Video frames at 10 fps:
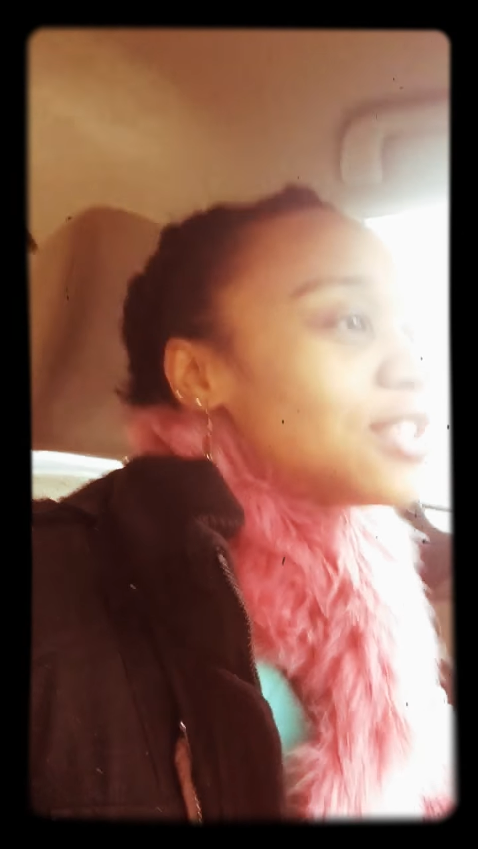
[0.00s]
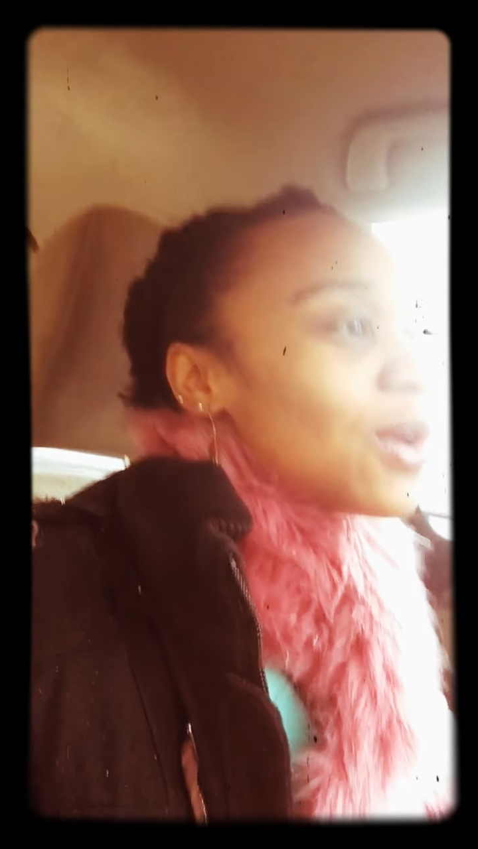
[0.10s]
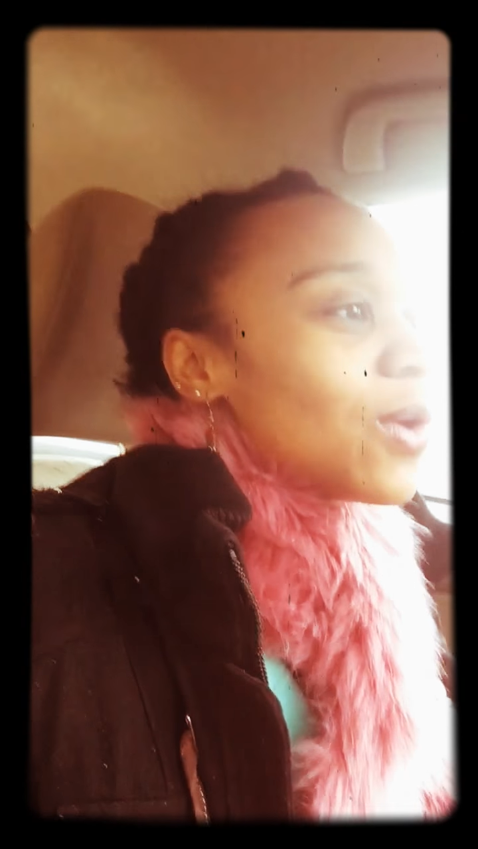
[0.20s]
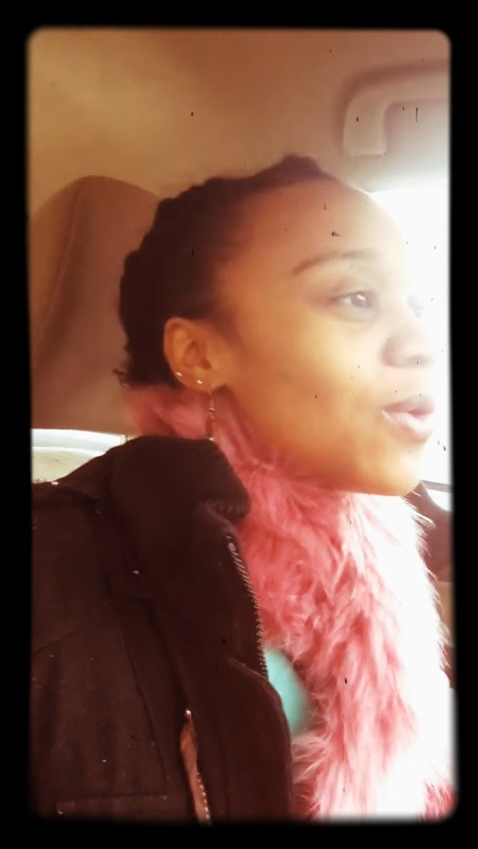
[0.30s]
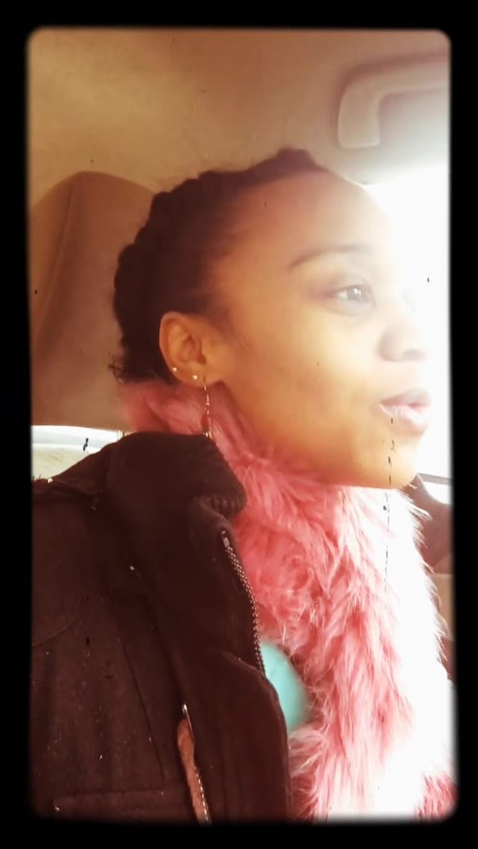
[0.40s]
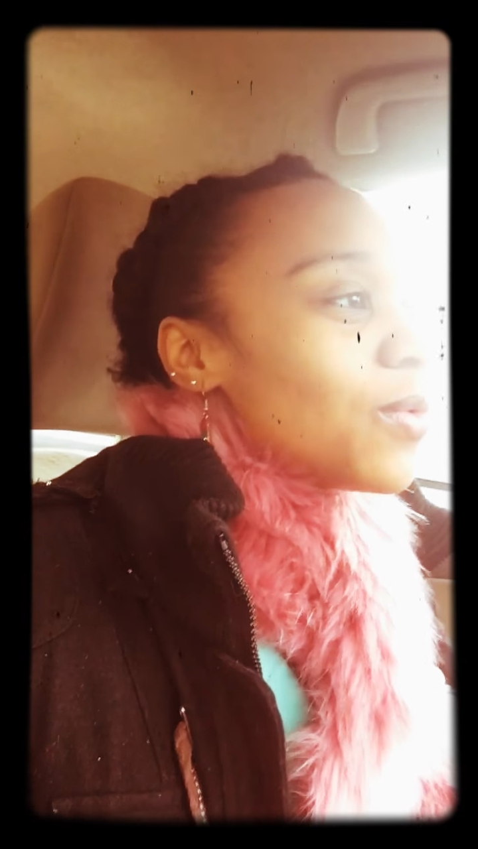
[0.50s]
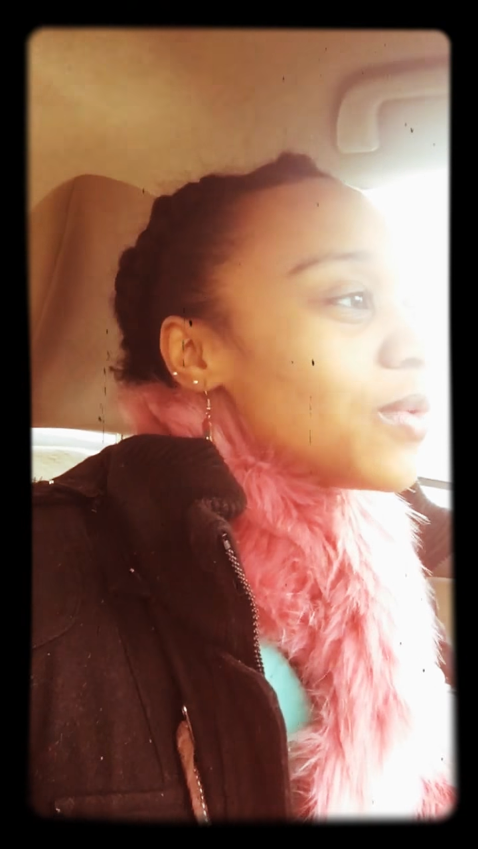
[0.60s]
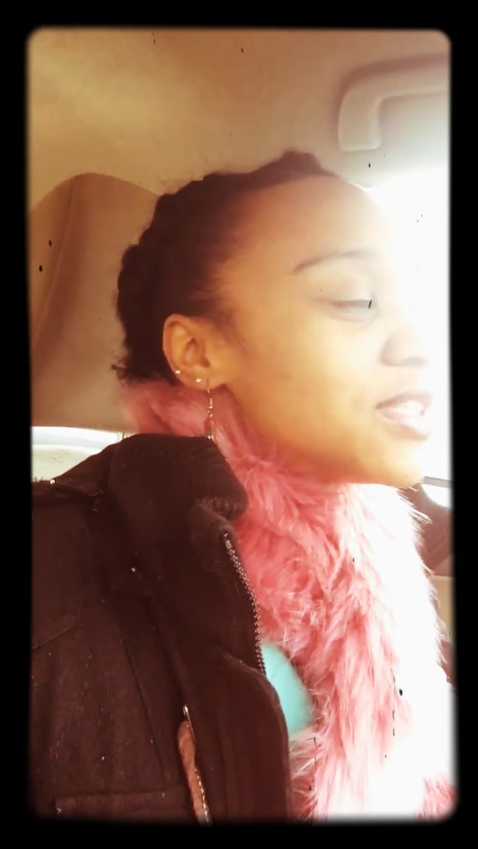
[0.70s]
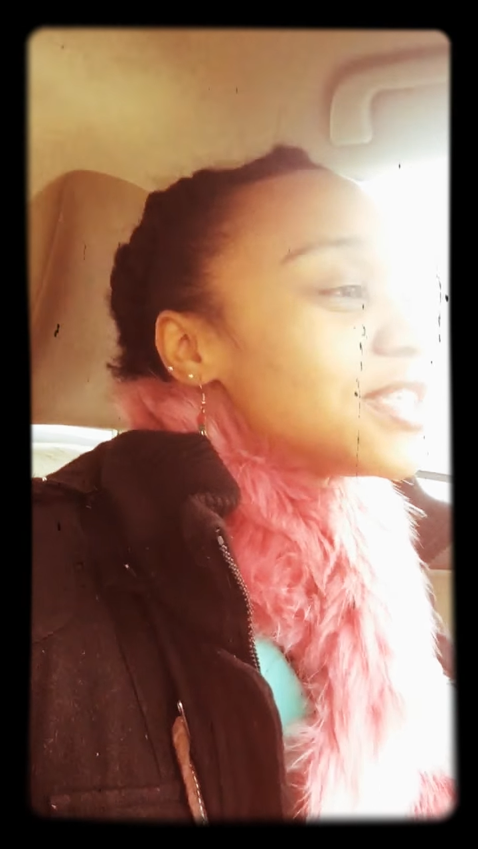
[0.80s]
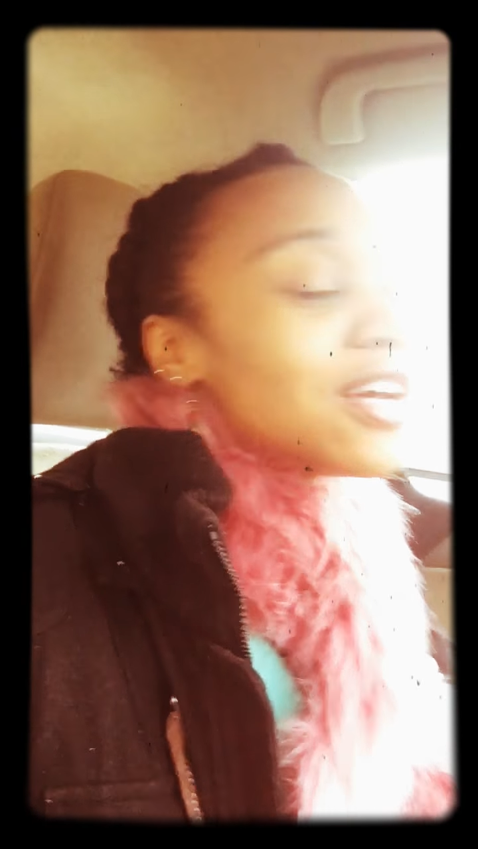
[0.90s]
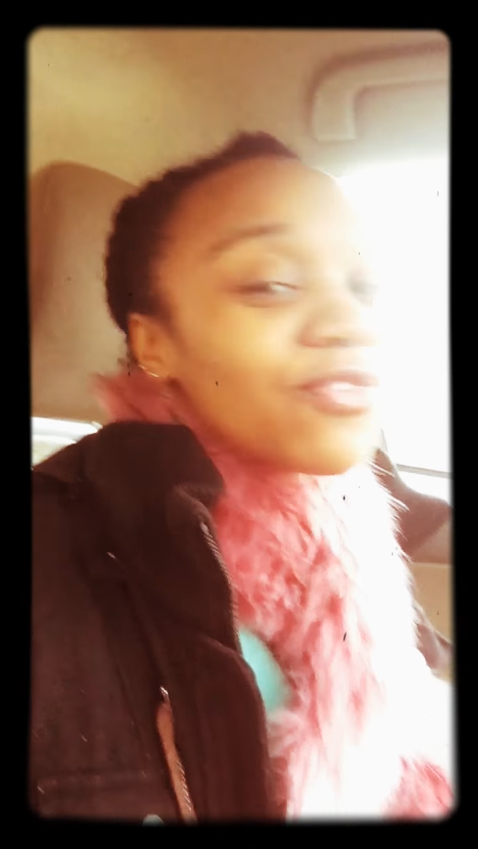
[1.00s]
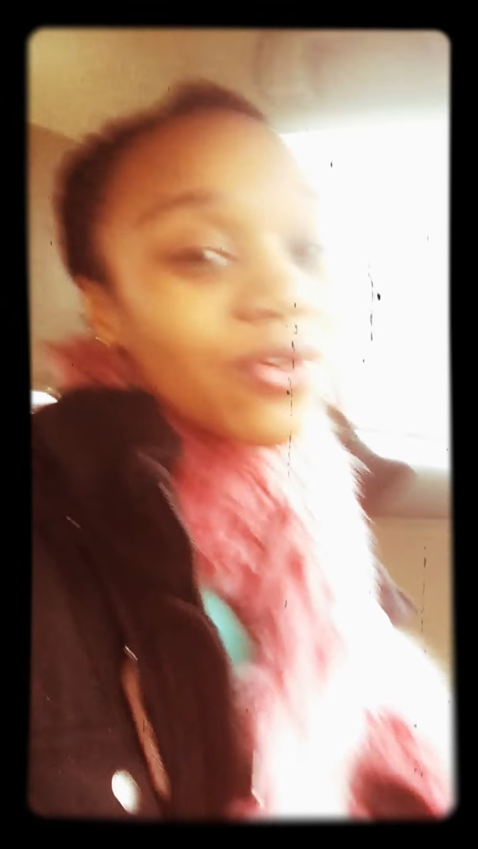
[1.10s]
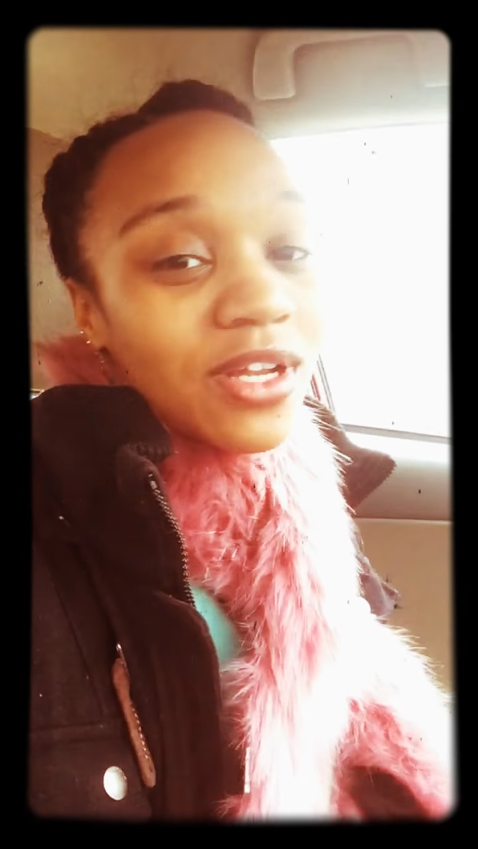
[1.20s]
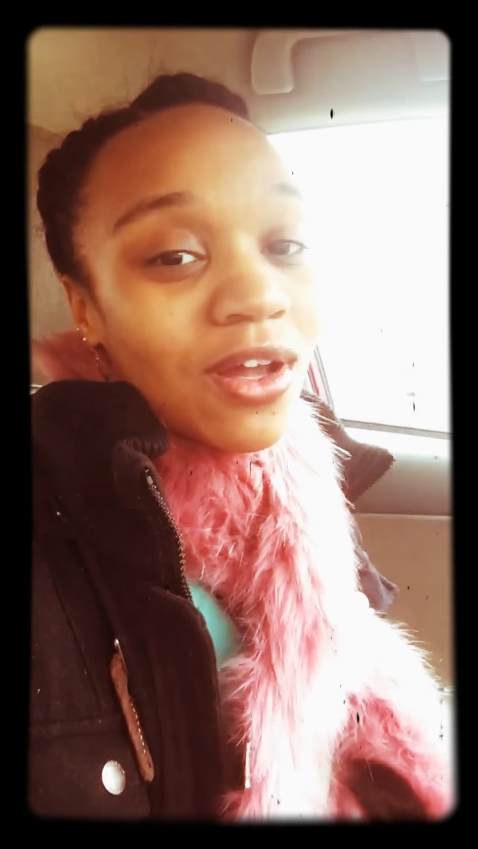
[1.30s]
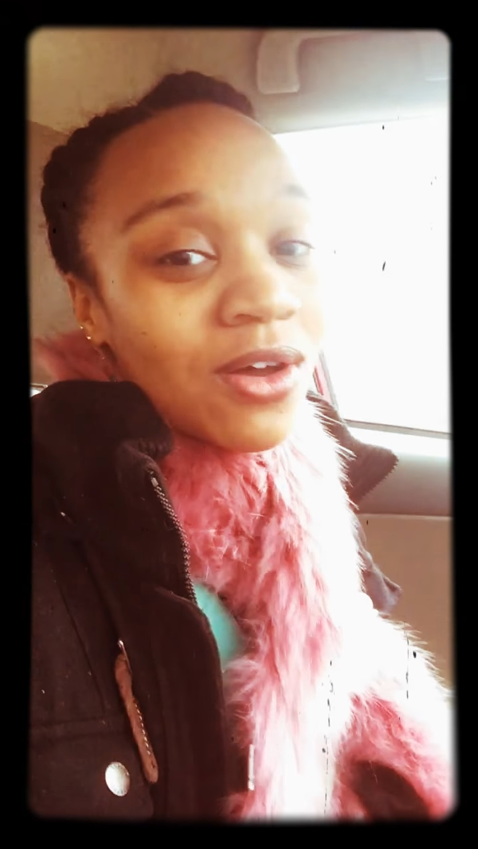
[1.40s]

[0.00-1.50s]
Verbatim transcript: so suffering